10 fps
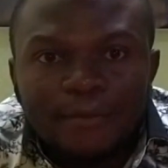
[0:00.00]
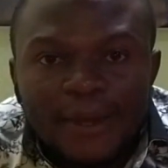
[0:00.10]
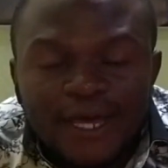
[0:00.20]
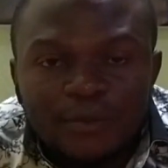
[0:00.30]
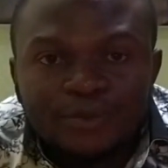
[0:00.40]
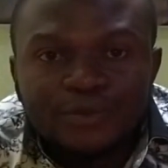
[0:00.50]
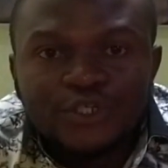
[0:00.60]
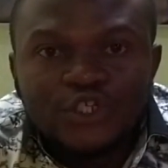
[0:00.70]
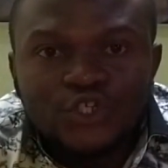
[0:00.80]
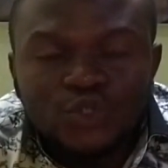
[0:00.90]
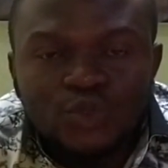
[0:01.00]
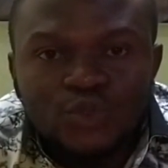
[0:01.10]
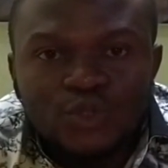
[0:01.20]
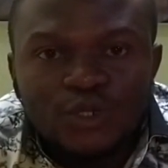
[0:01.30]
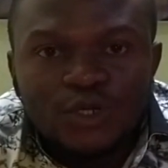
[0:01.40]
blood pressure
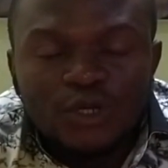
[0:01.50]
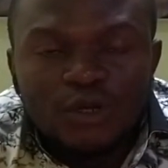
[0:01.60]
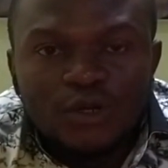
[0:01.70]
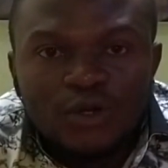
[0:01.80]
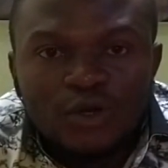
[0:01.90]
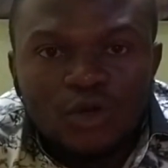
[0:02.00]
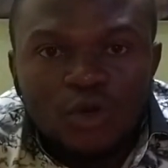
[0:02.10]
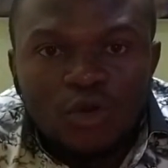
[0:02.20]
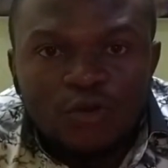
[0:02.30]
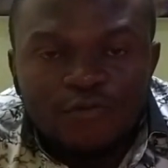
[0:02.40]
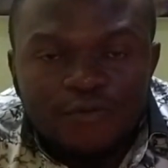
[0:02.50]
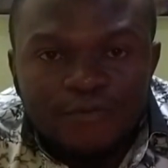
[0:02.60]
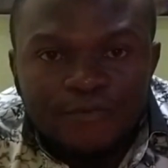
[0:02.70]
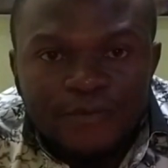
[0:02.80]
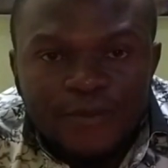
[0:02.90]
of
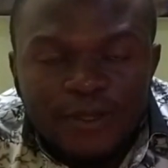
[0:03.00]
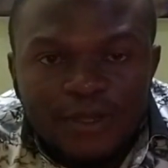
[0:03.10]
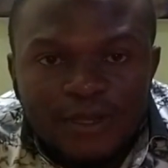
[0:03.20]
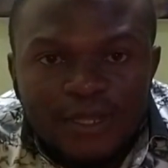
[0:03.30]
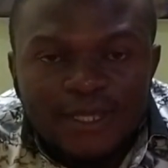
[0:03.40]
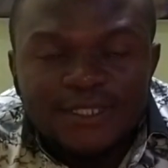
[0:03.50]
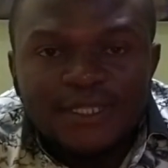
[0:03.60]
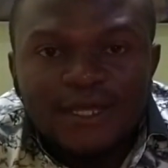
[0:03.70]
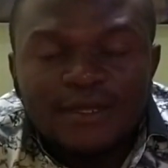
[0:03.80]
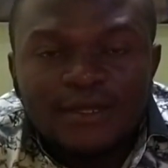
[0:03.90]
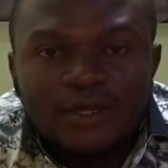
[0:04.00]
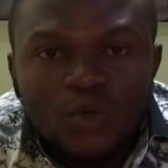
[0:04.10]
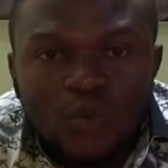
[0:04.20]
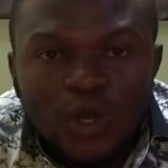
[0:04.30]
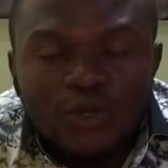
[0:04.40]
less than
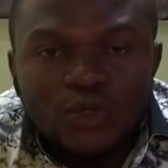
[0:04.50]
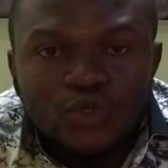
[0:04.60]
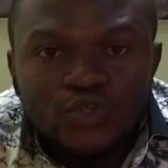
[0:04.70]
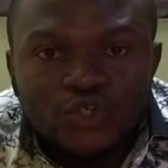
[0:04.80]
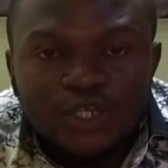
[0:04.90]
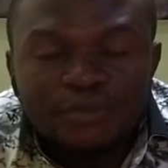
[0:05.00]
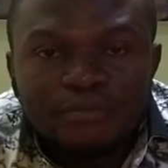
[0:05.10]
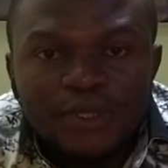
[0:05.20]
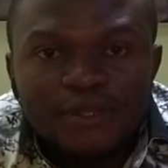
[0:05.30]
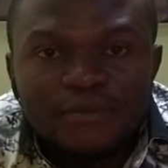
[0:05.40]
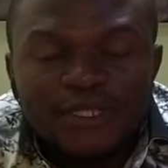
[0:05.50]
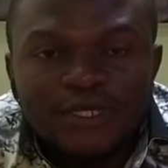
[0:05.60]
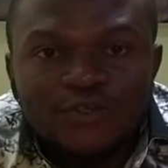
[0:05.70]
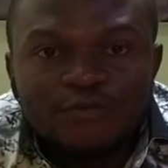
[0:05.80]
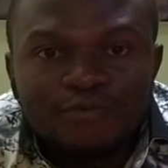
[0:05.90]
100
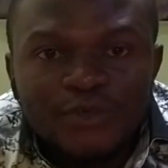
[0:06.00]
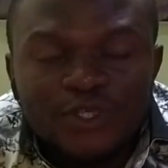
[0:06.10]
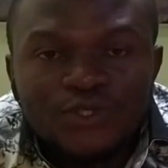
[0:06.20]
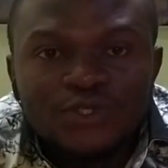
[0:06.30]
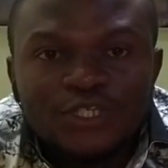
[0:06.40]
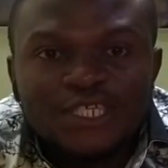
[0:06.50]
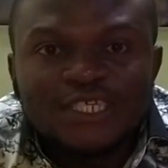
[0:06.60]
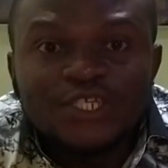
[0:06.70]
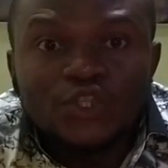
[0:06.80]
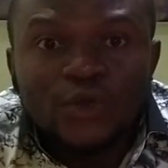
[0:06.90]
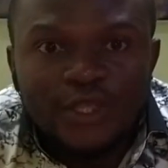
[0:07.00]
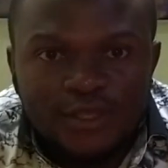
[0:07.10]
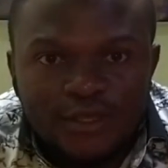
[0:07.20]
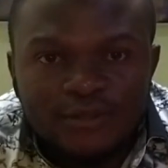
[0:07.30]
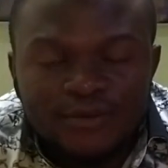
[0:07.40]
millimeters of mercury systolic,